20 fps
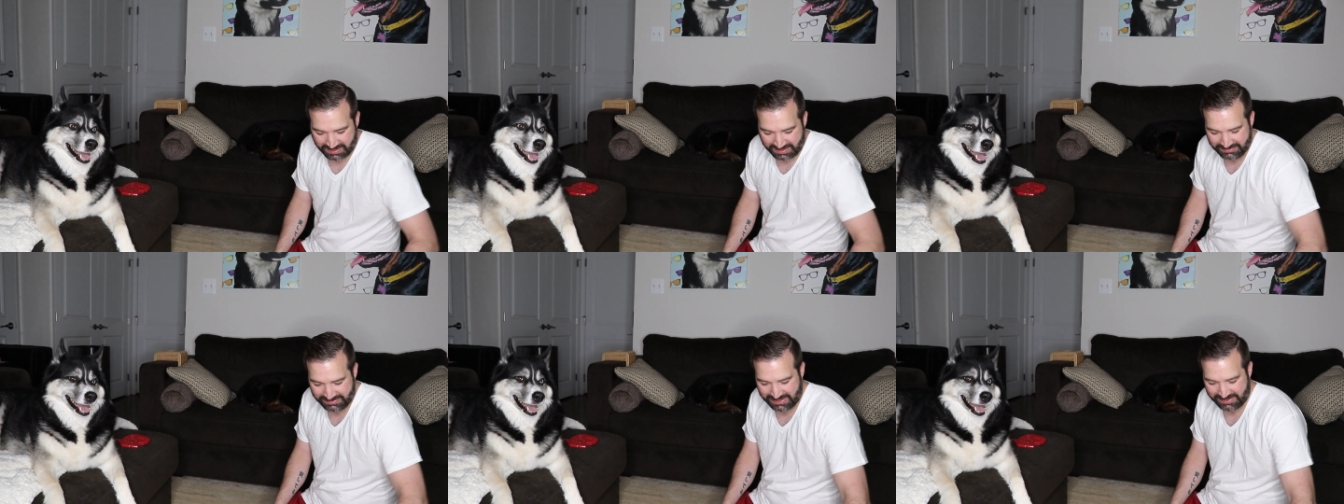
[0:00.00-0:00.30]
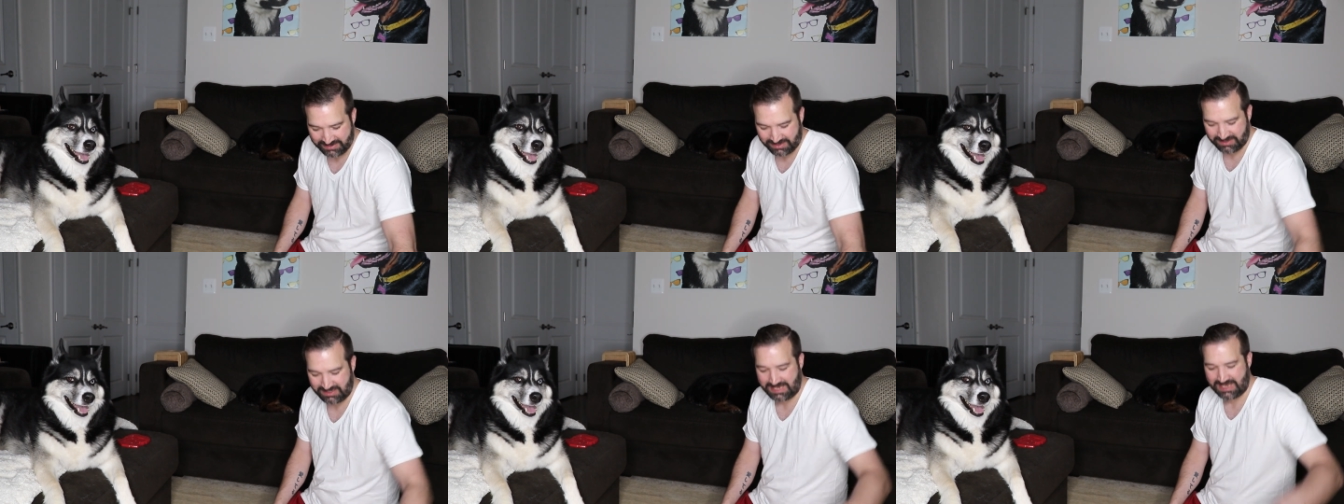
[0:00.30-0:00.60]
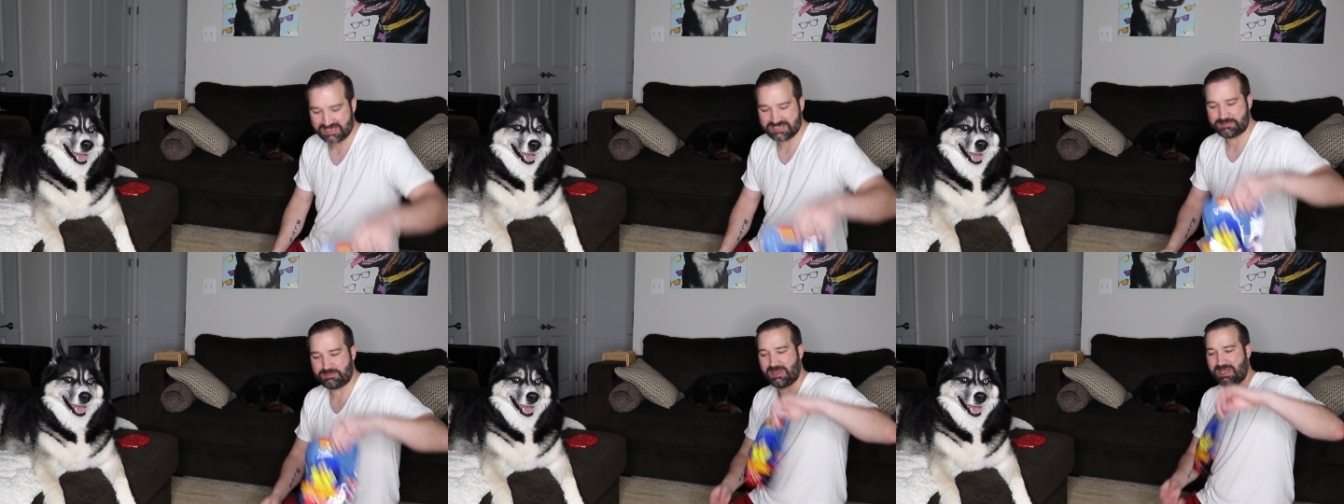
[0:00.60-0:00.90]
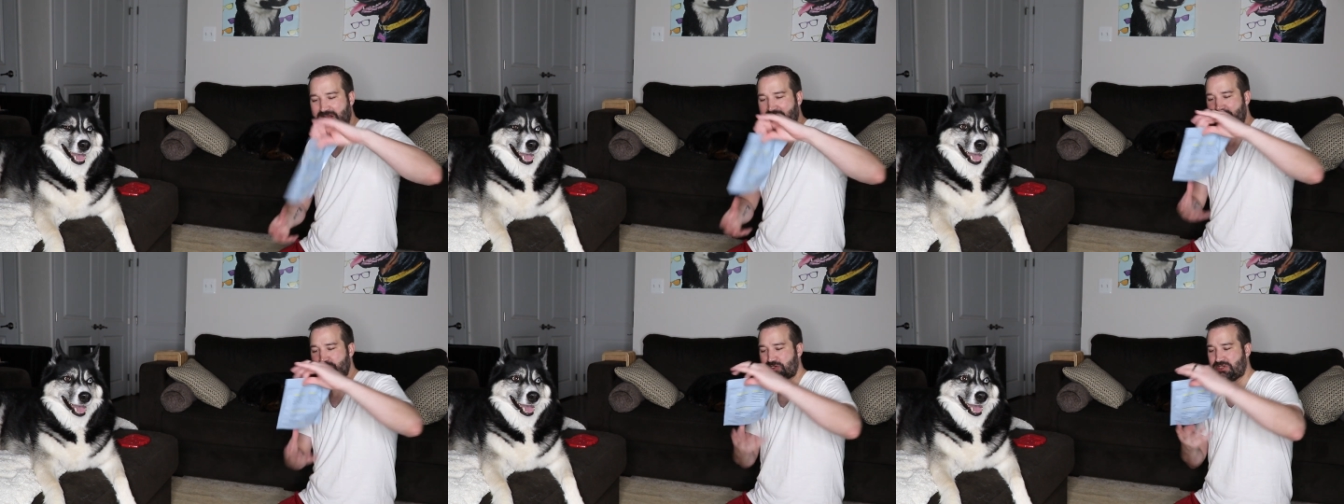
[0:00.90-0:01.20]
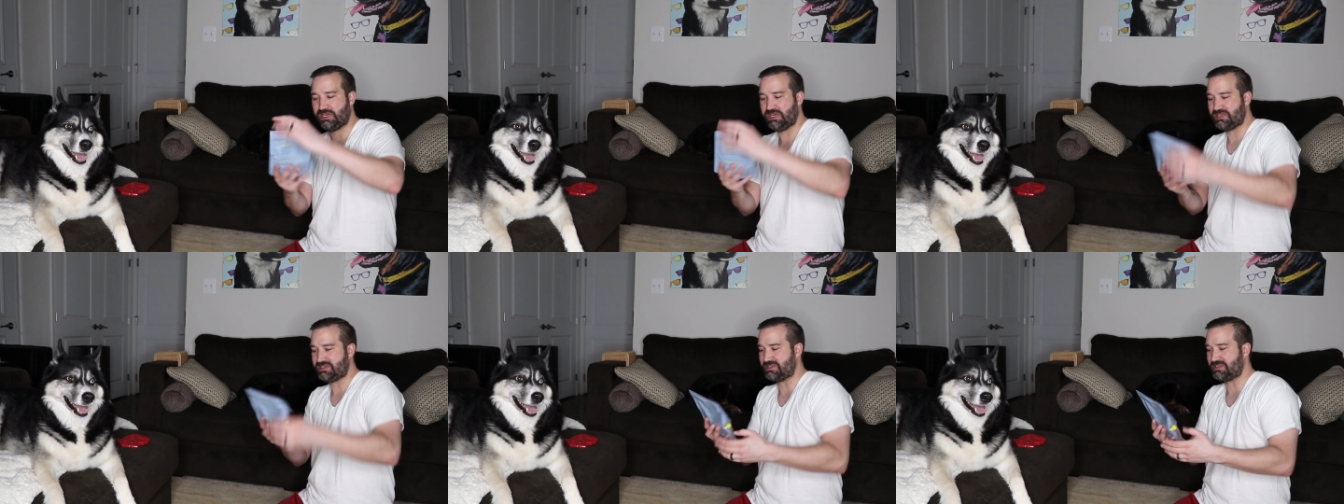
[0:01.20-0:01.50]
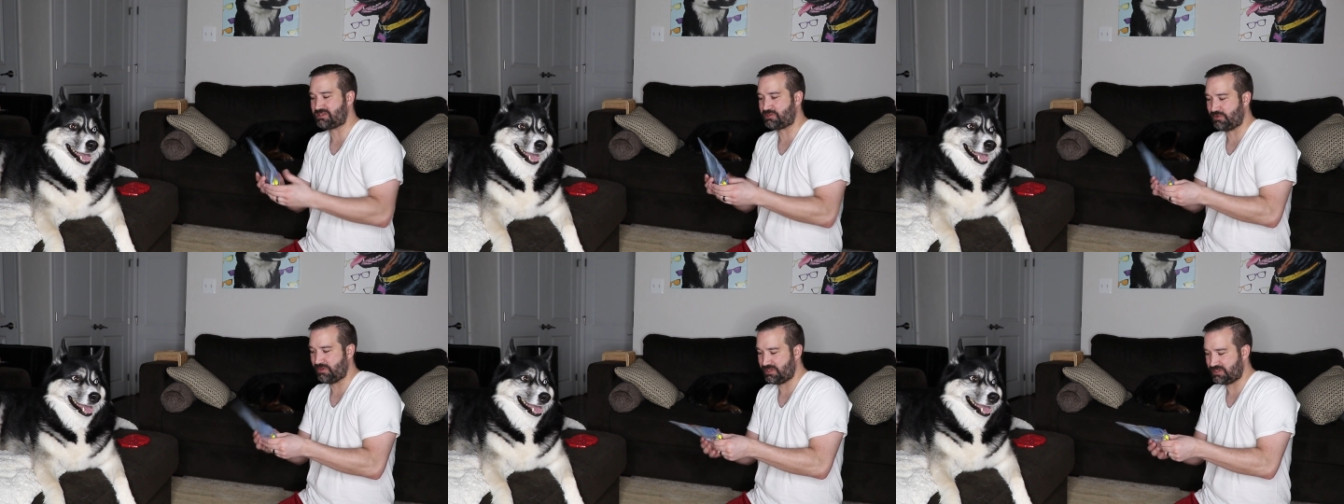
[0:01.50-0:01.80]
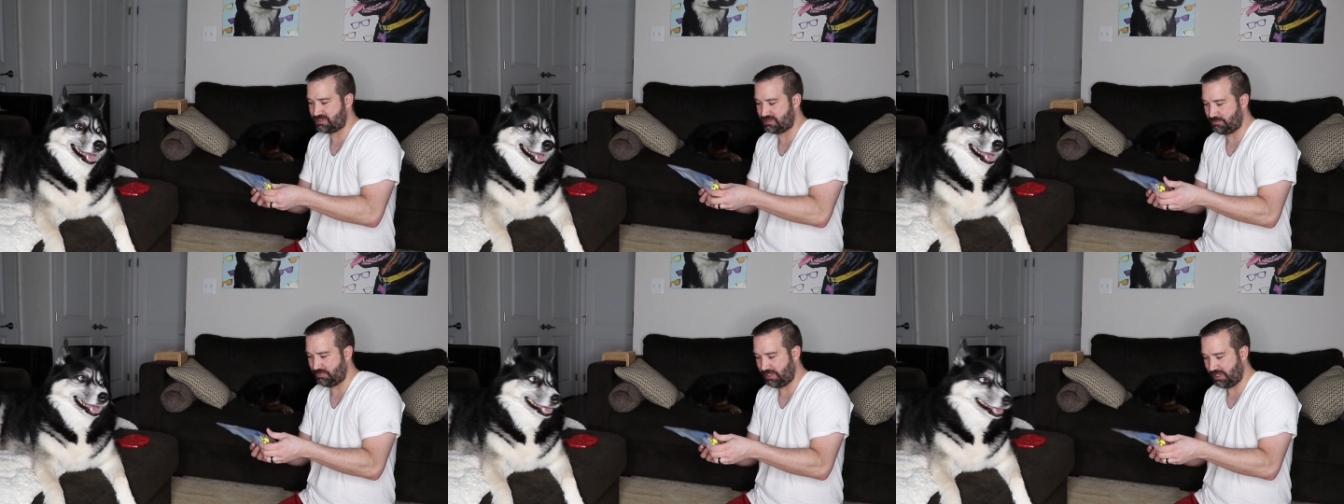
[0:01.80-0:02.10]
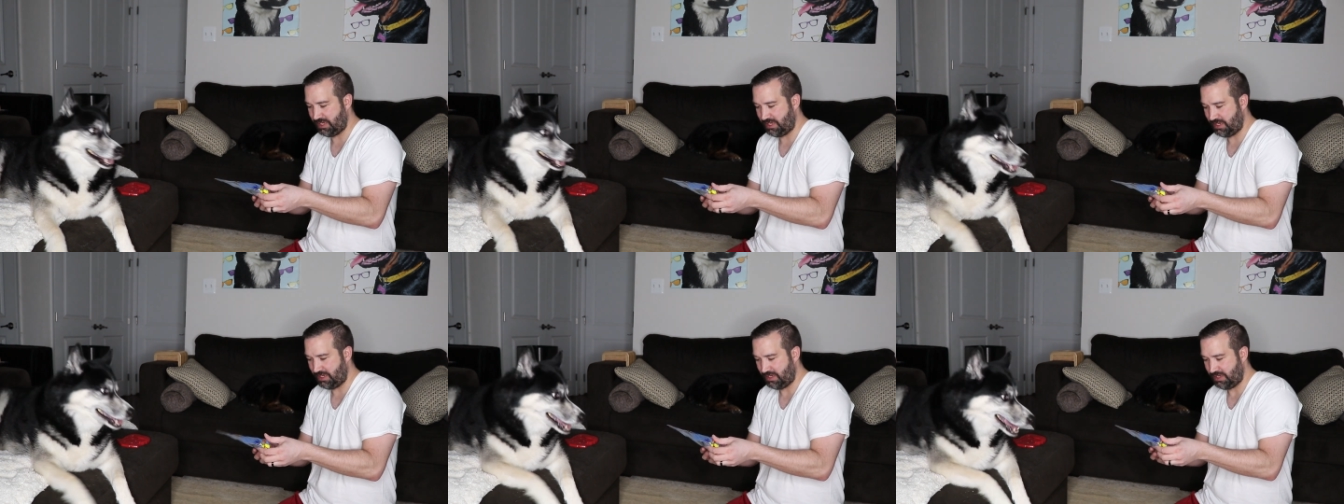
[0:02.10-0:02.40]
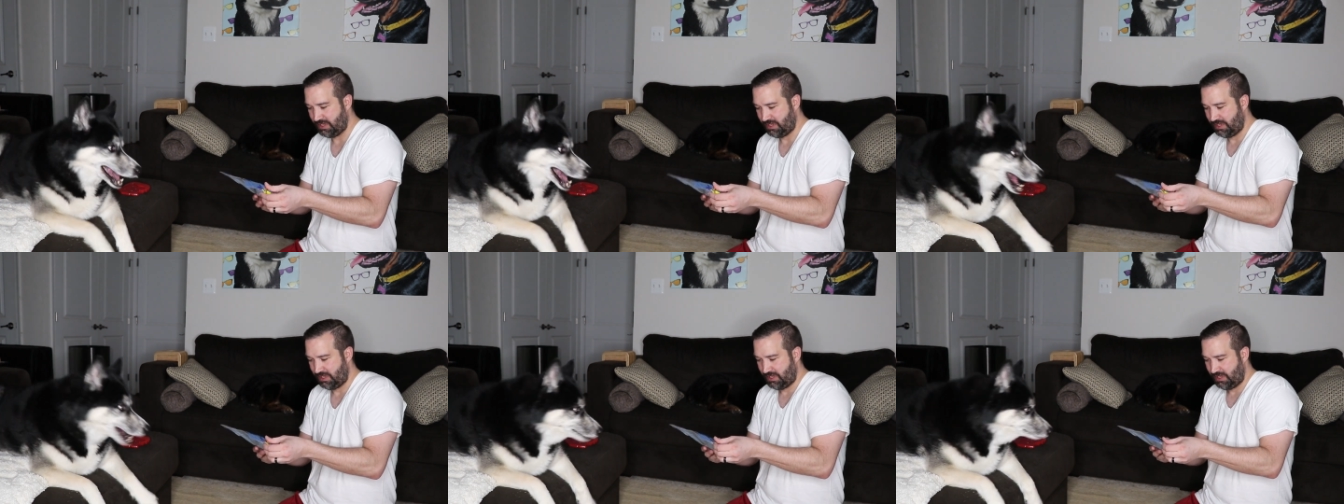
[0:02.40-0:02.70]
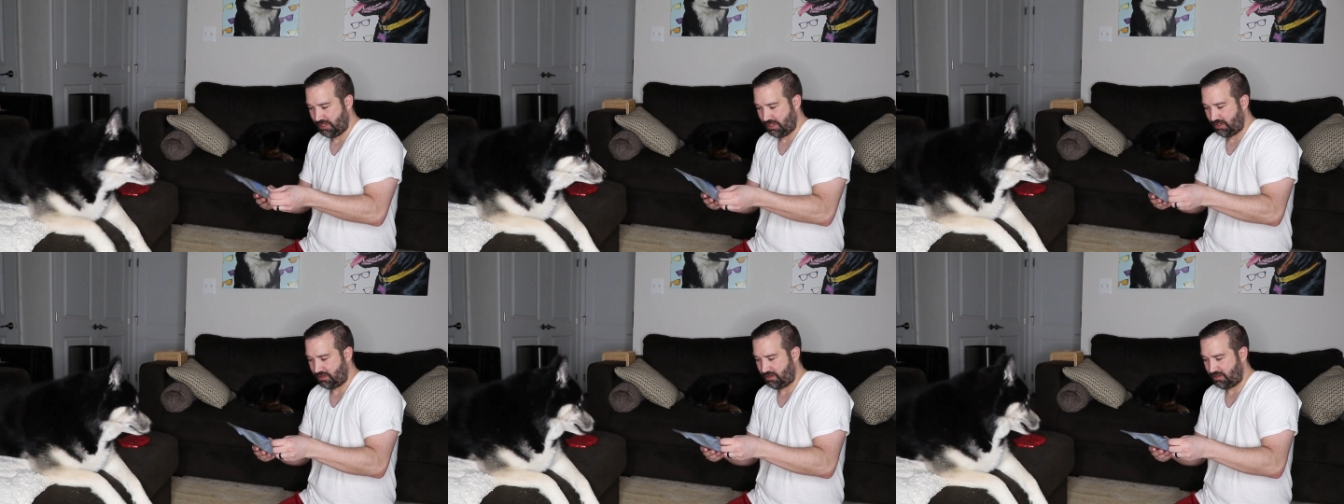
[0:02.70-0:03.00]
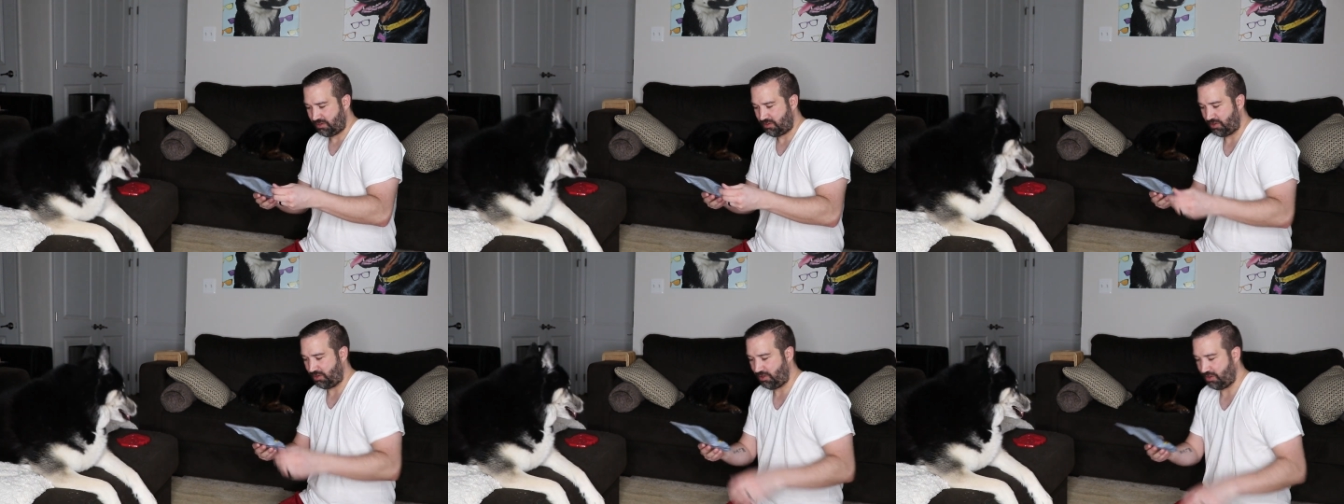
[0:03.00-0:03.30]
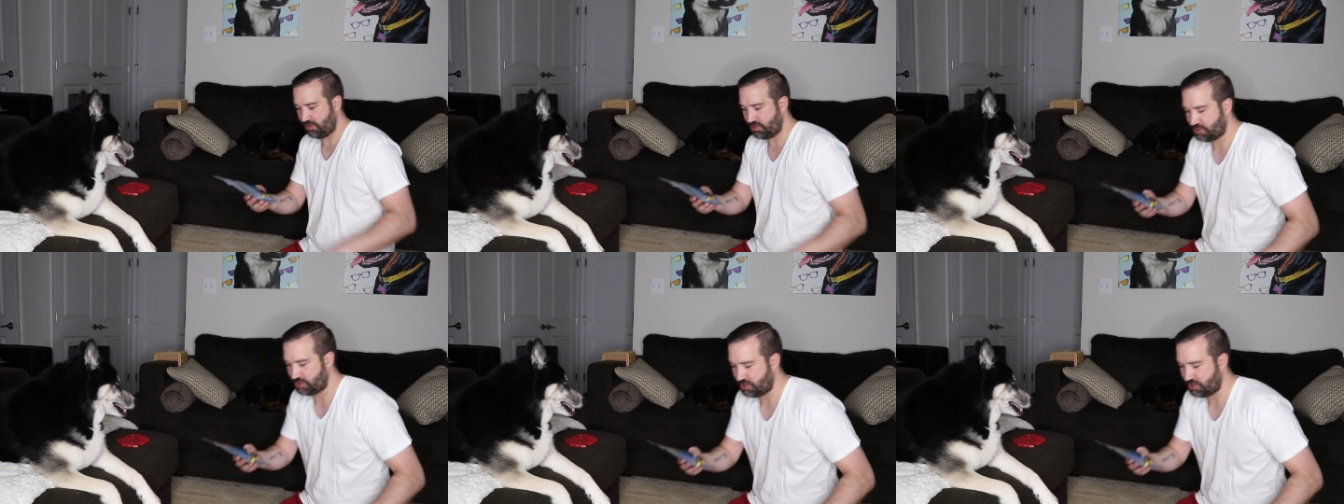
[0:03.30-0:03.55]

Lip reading: And then the last bag of treats is going to be card